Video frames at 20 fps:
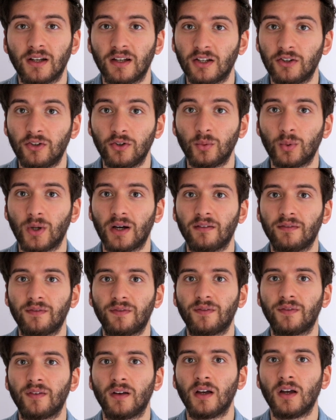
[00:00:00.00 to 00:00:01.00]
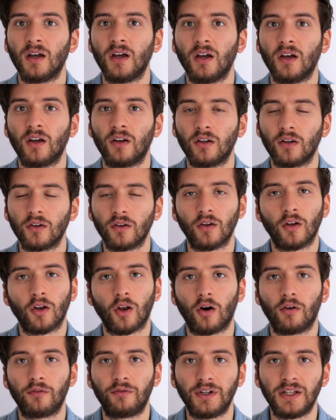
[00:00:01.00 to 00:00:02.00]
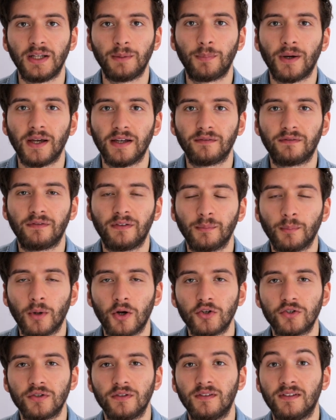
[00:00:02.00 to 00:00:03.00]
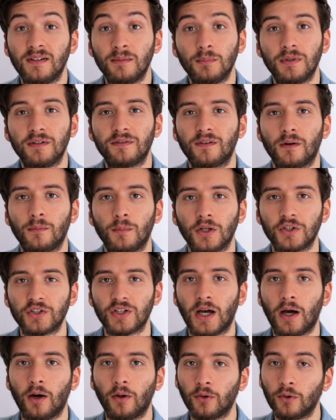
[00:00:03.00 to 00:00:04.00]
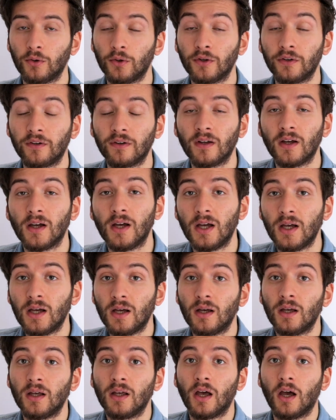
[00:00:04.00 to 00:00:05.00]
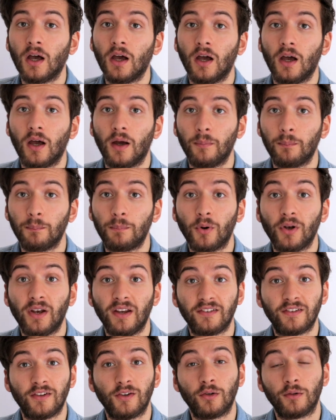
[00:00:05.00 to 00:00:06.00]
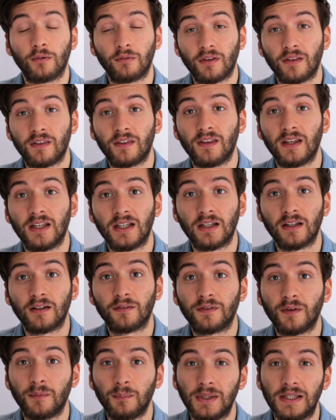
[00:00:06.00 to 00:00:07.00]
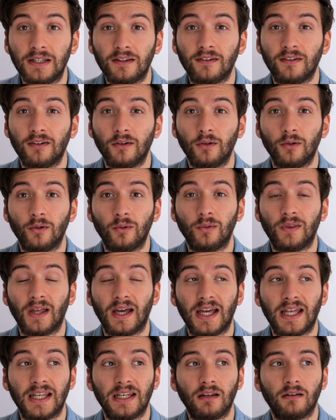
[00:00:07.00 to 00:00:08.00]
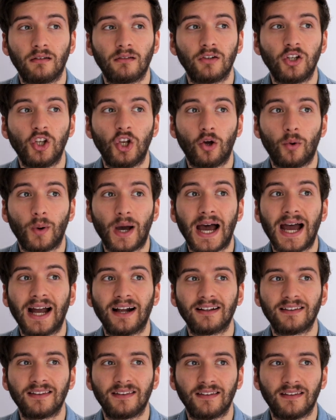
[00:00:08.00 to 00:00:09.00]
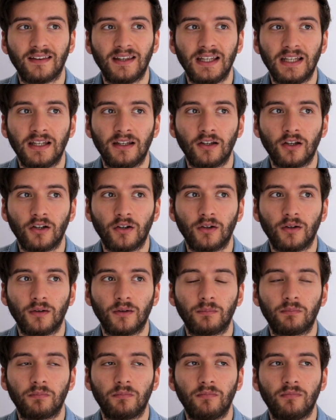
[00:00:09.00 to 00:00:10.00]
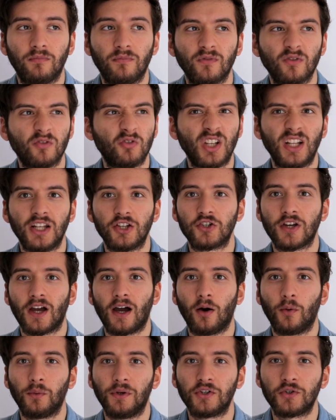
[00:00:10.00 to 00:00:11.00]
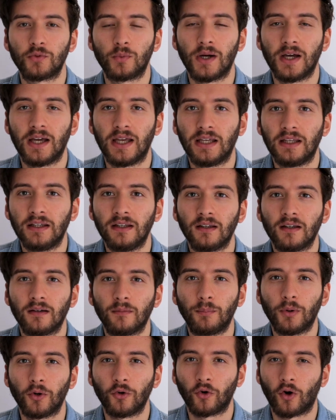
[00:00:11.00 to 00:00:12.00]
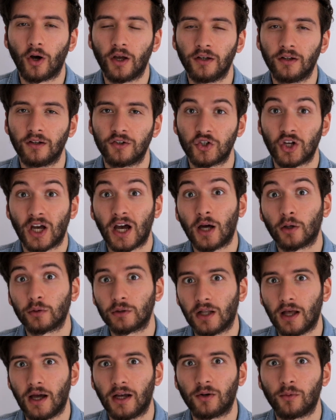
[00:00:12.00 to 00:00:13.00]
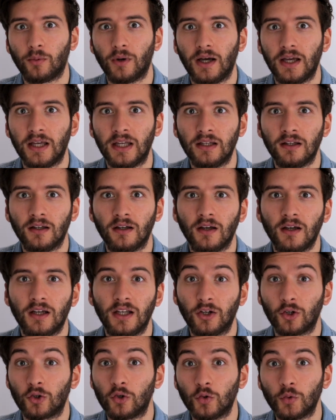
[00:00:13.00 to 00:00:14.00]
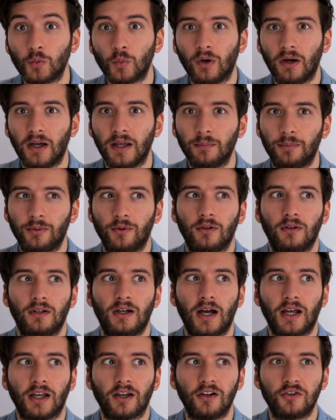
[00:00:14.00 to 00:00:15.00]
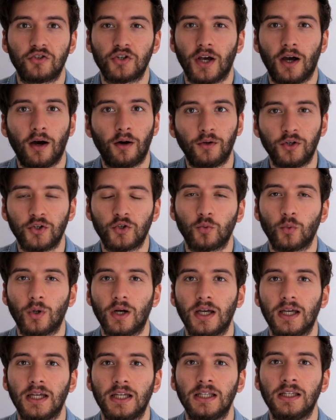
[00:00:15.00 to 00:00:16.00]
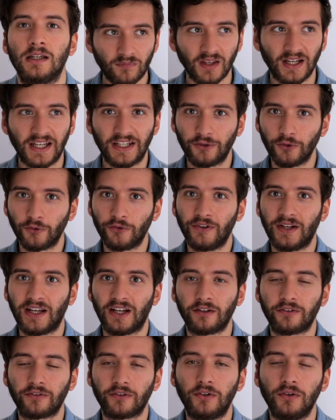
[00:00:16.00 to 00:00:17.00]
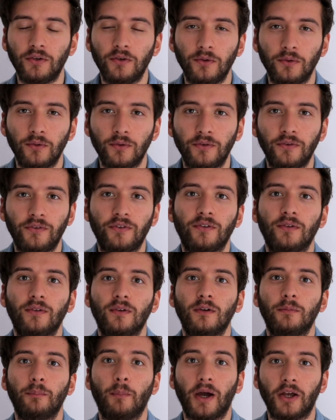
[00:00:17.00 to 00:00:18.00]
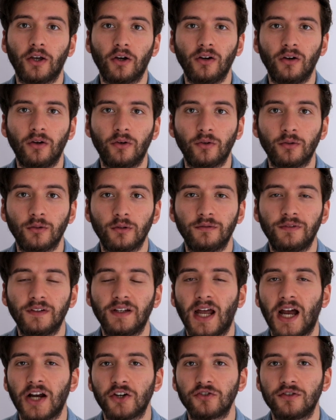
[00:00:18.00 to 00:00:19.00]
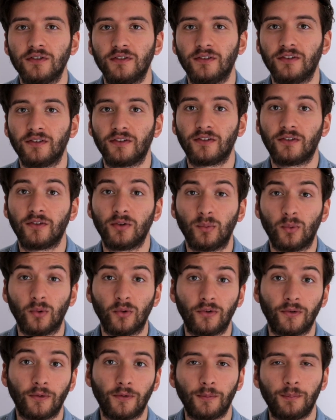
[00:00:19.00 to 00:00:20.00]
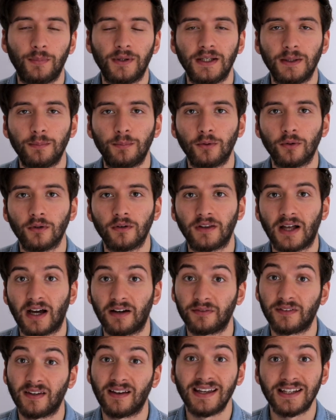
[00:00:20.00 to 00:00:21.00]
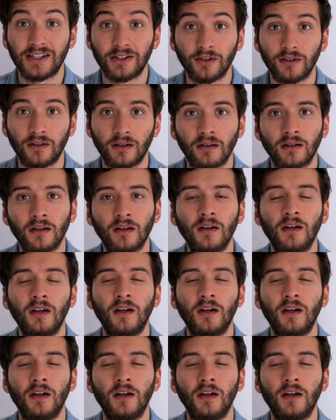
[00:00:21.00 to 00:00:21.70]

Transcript: and I do have a lot of really painful emotions in me from my childhood. Um, but it's another thing for me to then, you know, act in a really childish way, but not in a childlike way, in a good way, but like a childish way. It doesn't excuse my own unloving actions towards other people that I've taken,